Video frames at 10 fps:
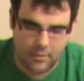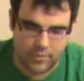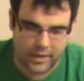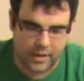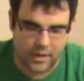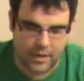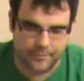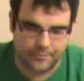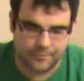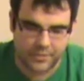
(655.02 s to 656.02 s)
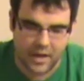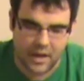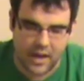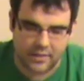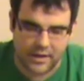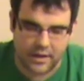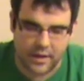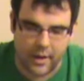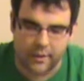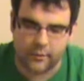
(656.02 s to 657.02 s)
But um, I think
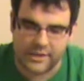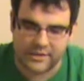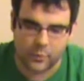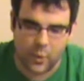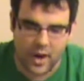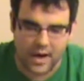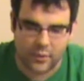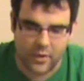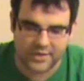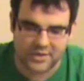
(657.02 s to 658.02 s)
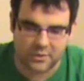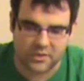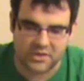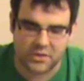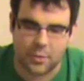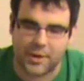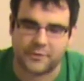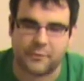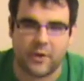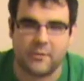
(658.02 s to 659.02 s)
another reason why questing was so much
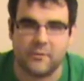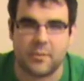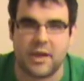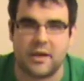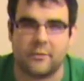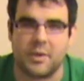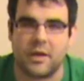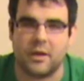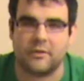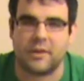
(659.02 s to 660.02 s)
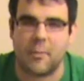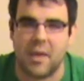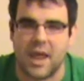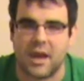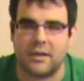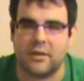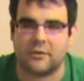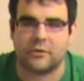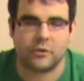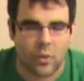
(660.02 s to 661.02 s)
fun for me is because they made the
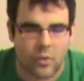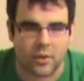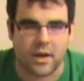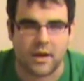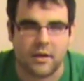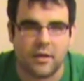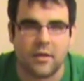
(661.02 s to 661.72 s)
story